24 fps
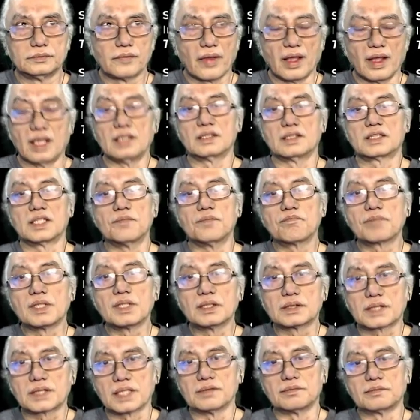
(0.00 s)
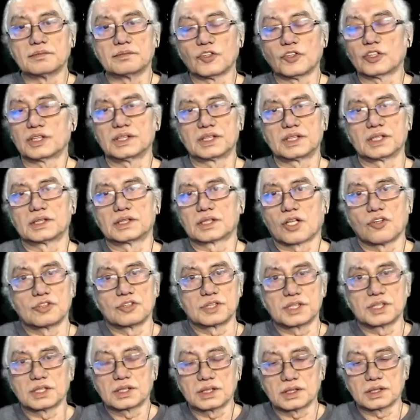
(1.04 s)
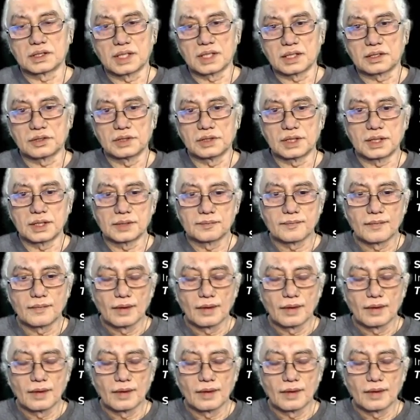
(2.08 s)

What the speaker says: in simple term, what is this consciousness actually?